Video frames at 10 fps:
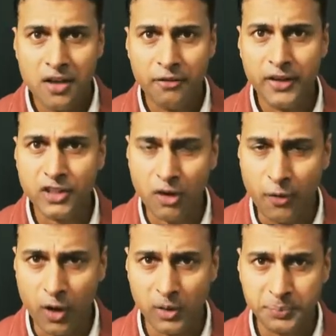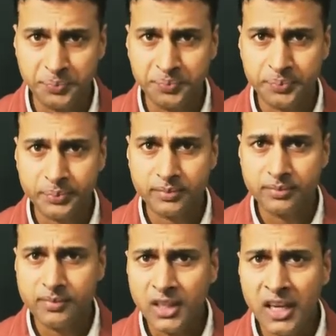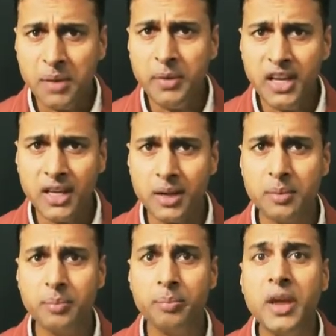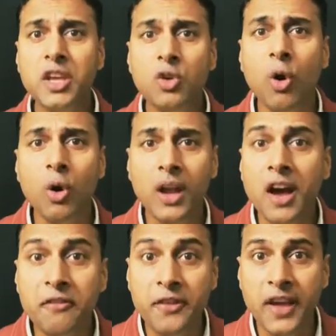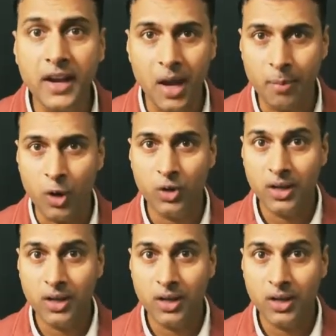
First of all, let me make you all aware about